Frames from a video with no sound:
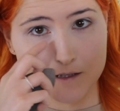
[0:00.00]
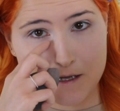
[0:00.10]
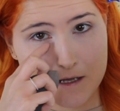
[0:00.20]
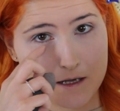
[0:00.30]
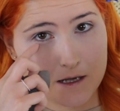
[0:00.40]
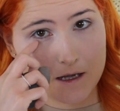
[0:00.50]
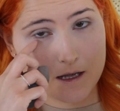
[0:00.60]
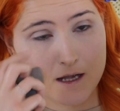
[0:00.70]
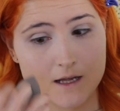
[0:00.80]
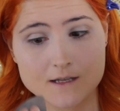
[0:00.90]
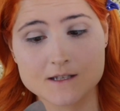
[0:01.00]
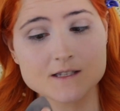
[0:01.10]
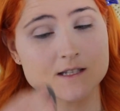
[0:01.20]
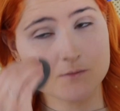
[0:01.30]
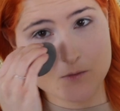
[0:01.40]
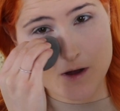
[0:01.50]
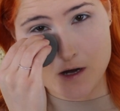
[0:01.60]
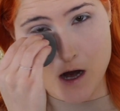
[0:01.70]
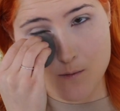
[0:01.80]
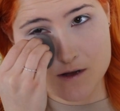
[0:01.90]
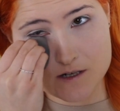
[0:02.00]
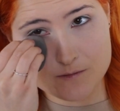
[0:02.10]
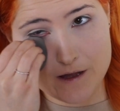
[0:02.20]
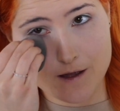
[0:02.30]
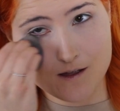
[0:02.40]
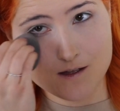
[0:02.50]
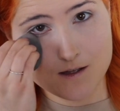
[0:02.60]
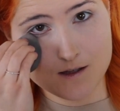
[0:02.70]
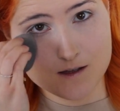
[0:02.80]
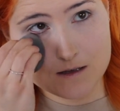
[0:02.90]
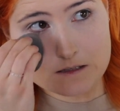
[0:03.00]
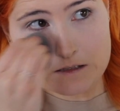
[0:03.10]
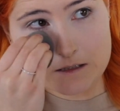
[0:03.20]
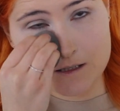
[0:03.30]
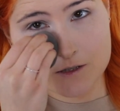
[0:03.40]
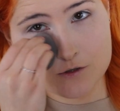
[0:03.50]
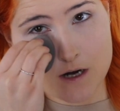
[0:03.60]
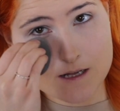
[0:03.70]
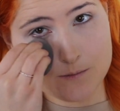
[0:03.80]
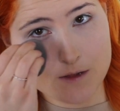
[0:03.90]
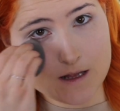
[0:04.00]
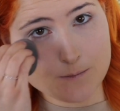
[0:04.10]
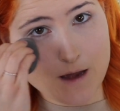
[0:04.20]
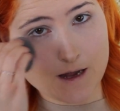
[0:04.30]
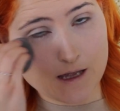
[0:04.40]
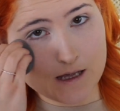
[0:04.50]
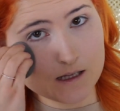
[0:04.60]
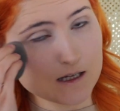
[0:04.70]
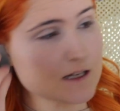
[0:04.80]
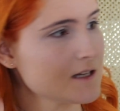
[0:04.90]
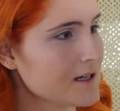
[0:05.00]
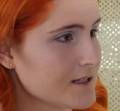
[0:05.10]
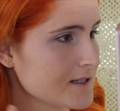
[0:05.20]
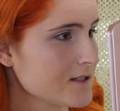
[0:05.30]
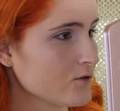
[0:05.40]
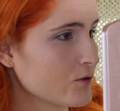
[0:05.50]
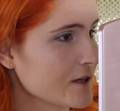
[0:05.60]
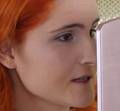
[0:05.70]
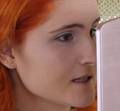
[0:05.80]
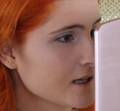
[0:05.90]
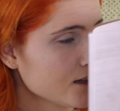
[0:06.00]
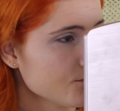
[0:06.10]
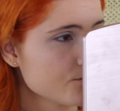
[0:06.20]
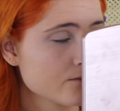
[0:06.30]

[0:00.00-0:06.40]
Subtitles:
like, and it doesn't seem to matter how much I'm like trying to blend it back in, it's still creasing.